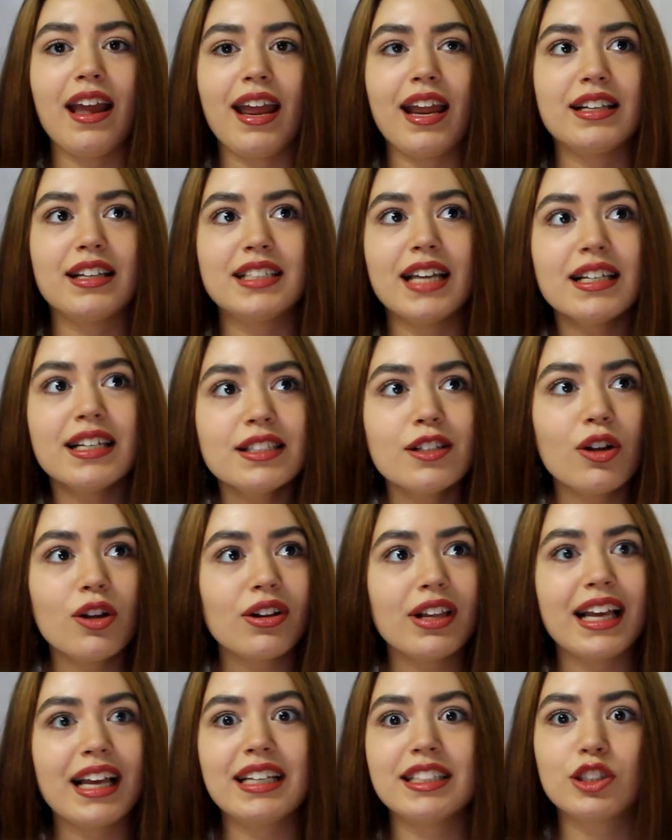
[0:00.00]
it doesn't
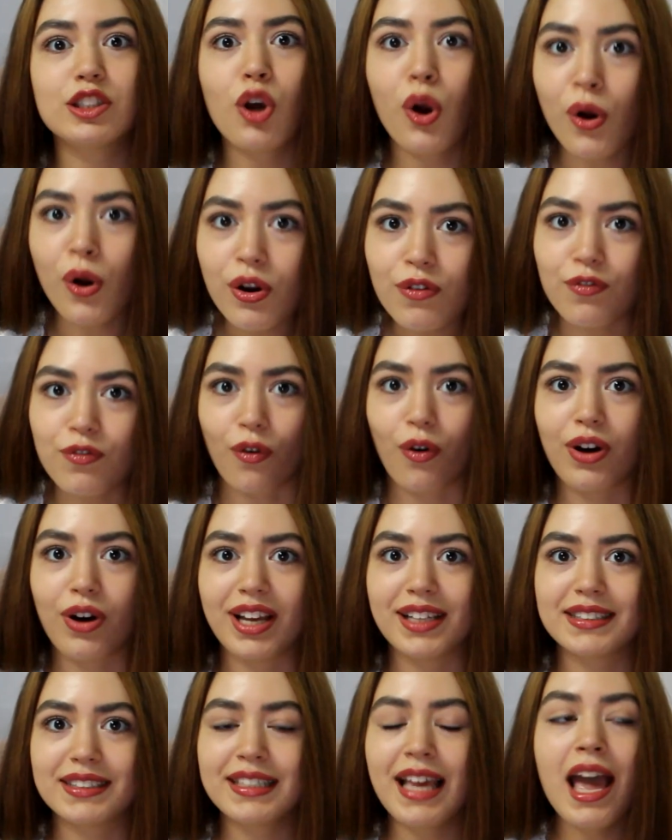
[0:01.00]
look like it's her
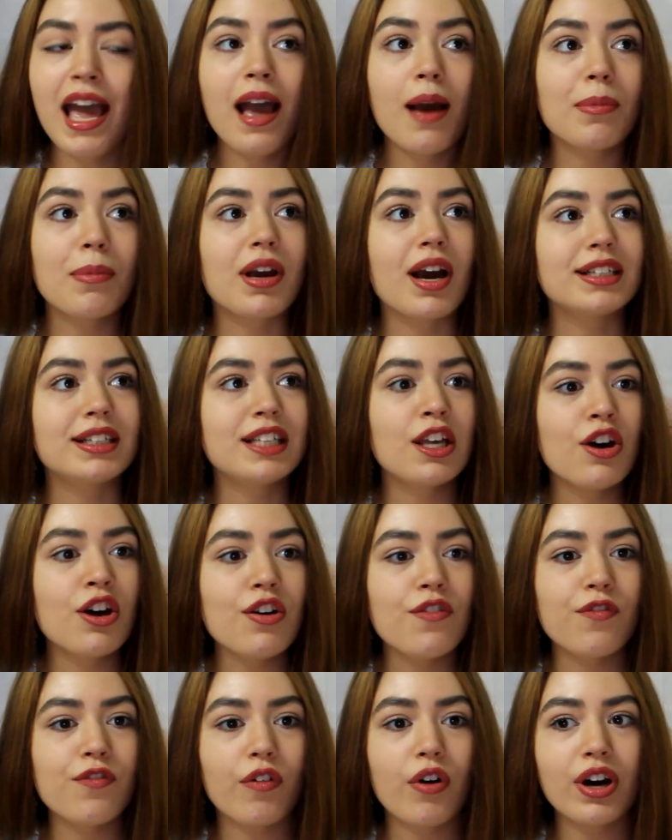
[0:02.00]
voice because
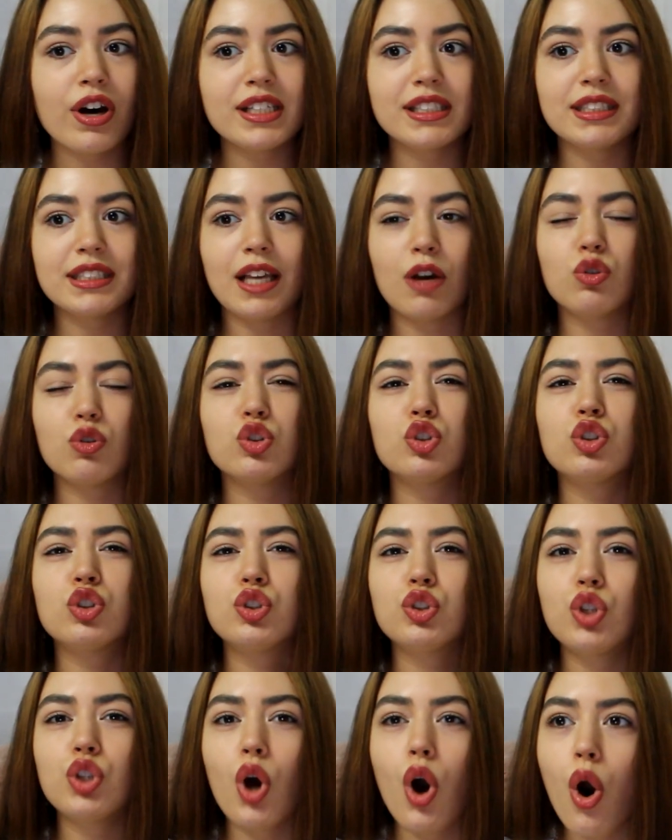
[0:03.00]
her voice sounds
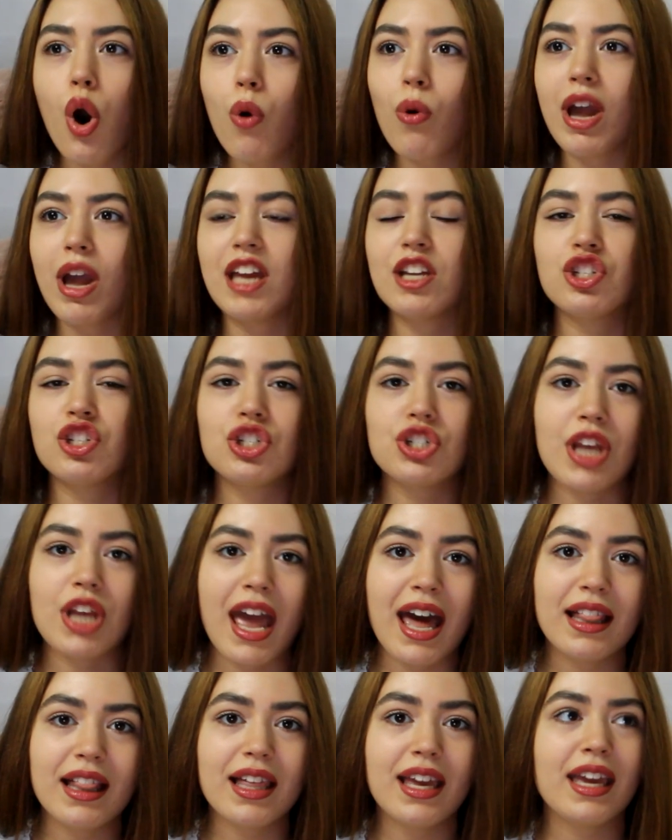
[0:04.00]
so
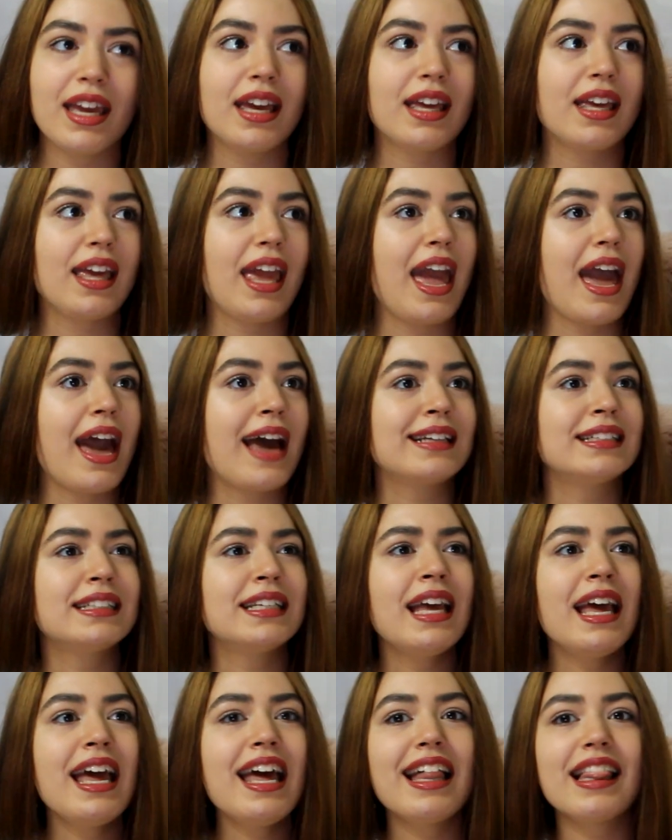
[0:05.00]
angelic and
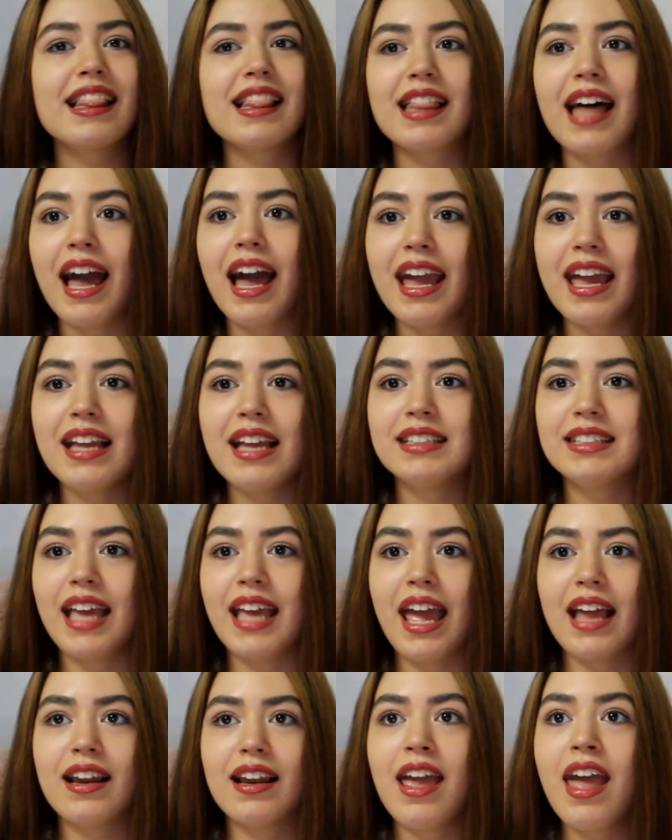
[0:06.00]
light
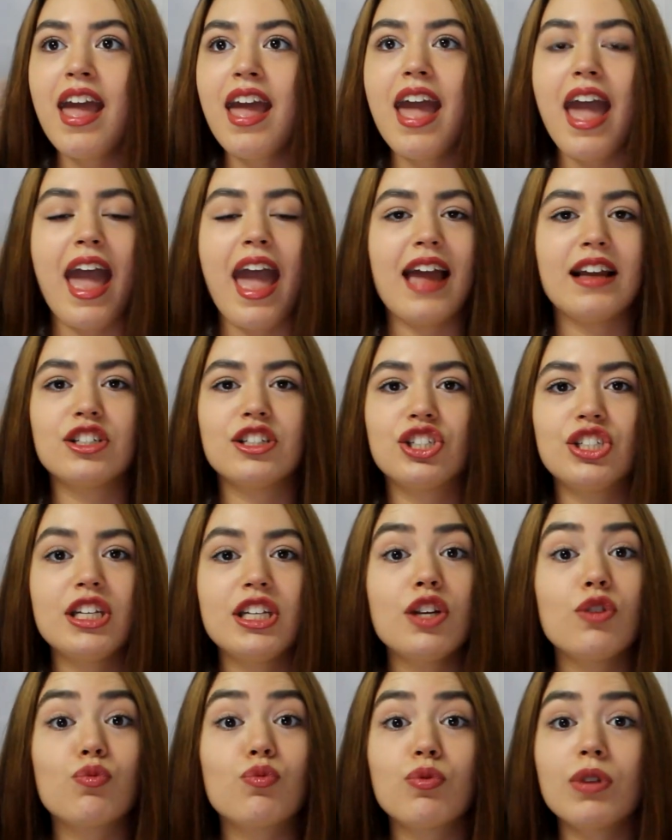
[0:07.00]
and and
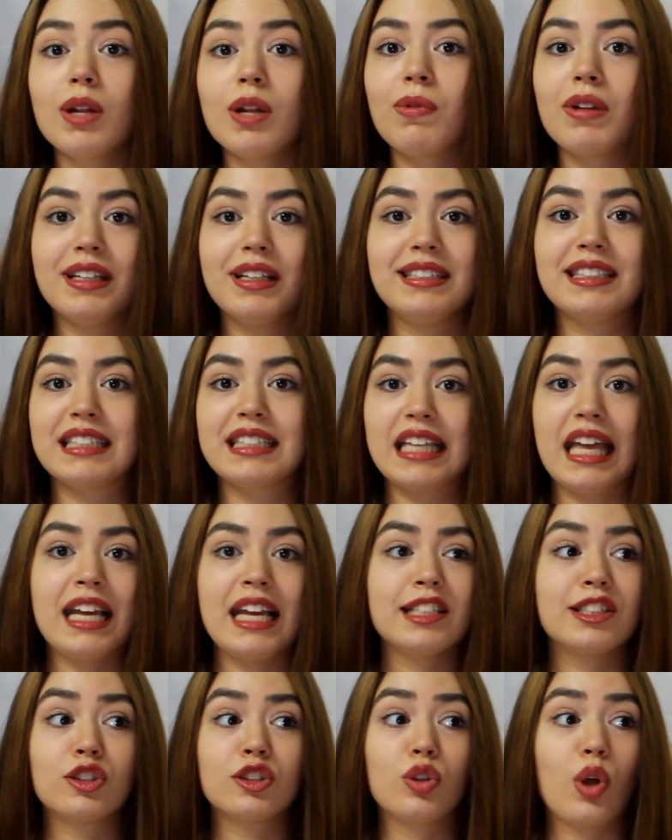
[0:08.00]
she really
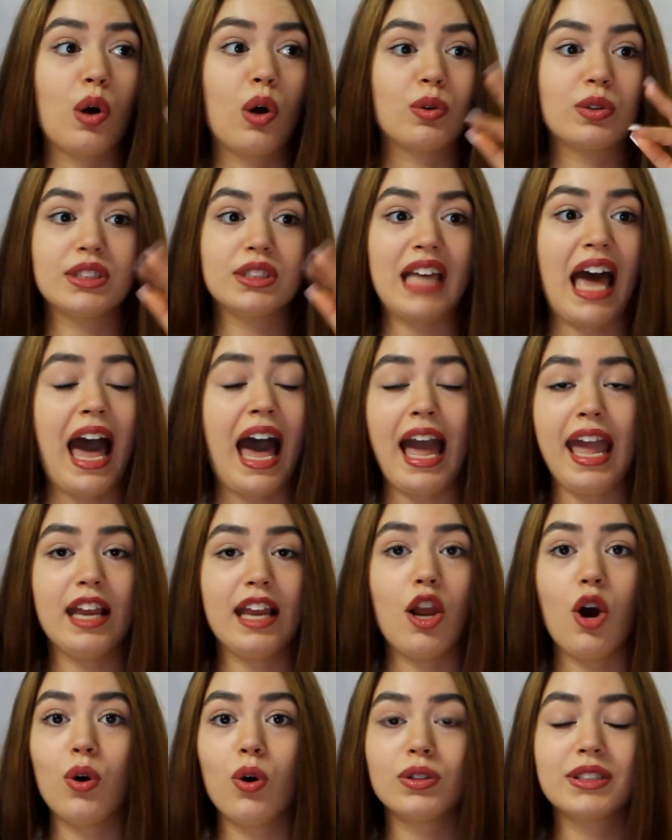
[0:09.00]
slays those high
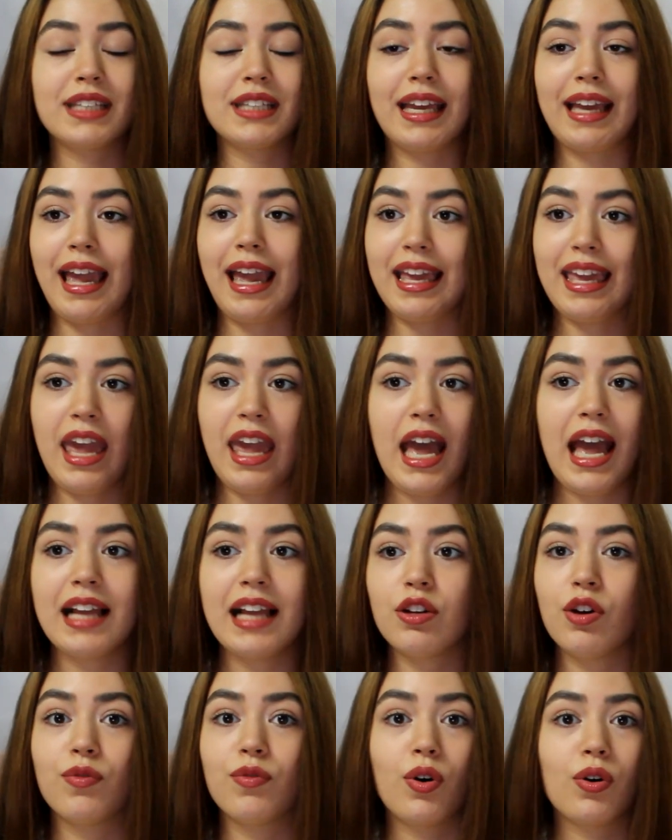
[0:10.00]
notes like I
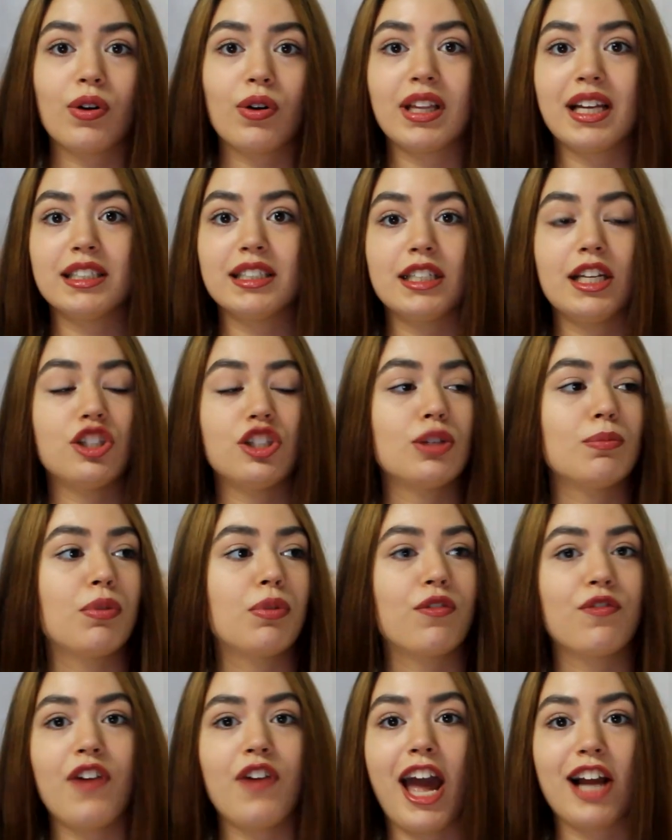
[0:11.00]
can, her vocalization
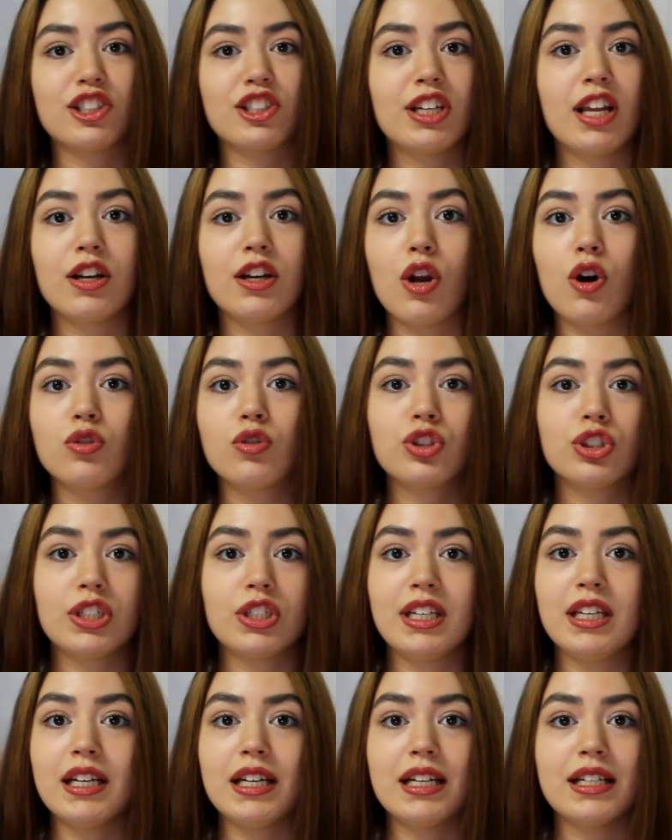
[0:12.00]
perfection. I know
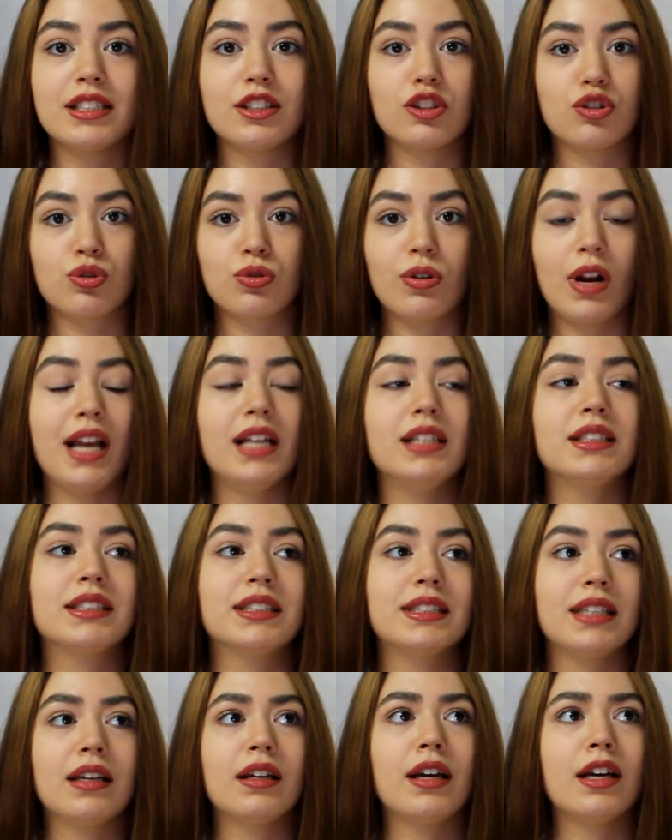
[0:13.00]
she is a trained
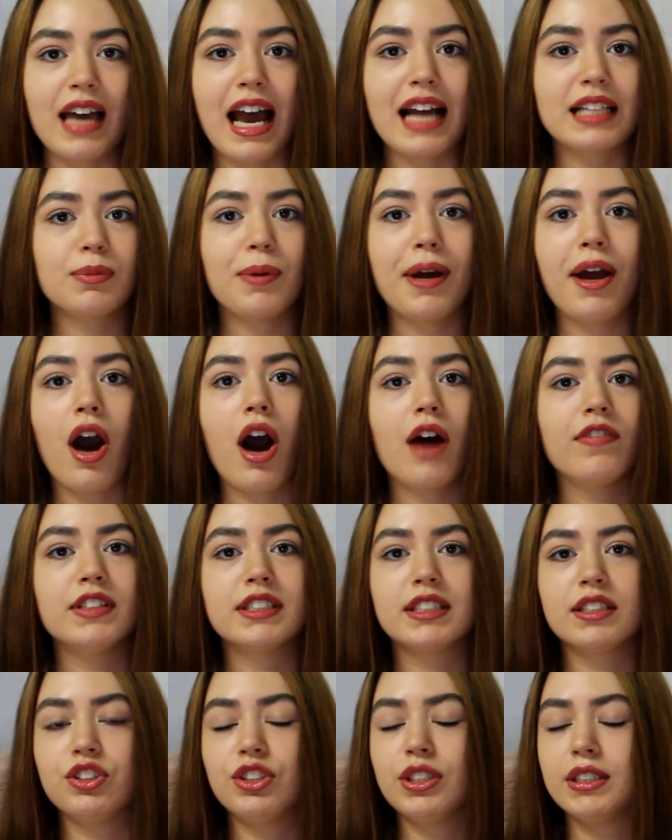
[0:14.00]
singer. That's why
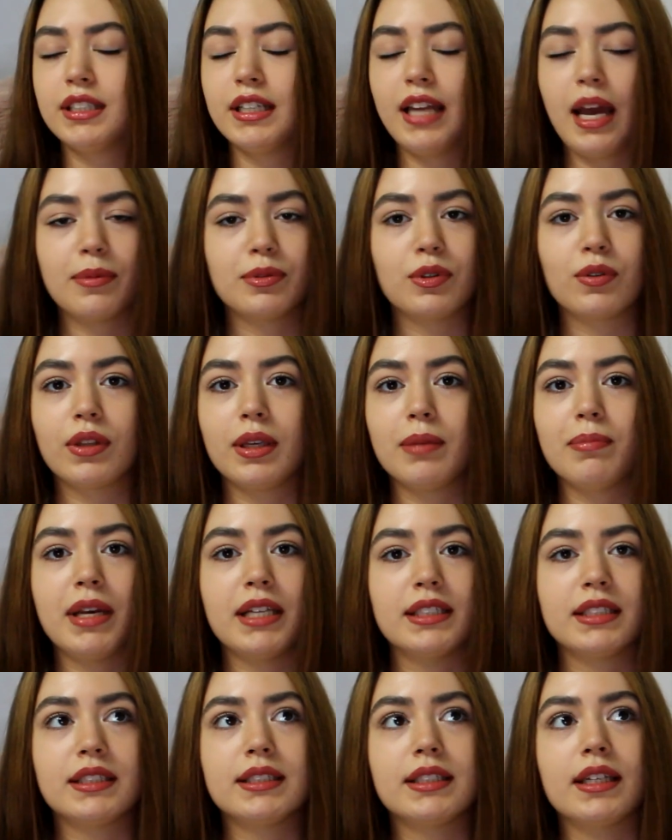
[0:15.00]
obviously she's an absolutely
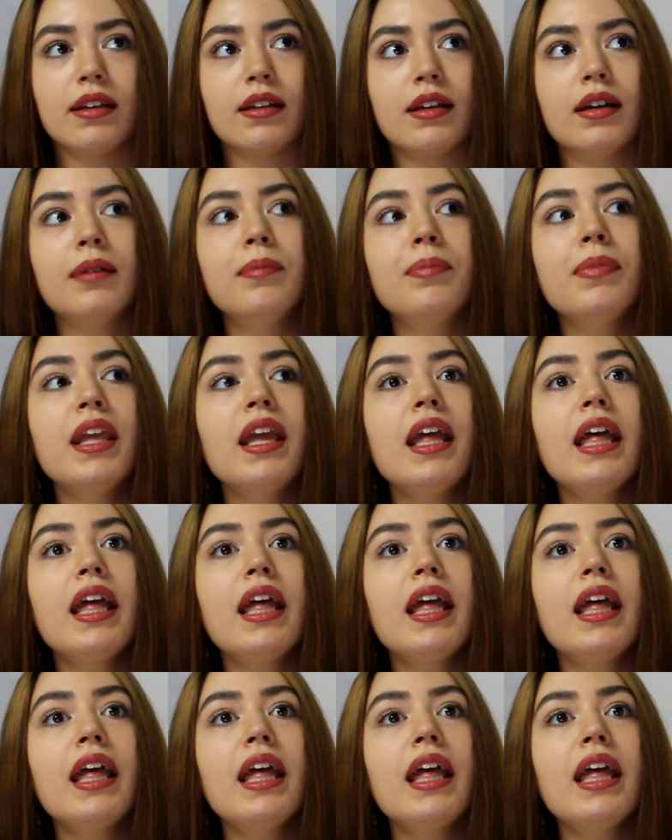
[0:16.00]
amazing singer.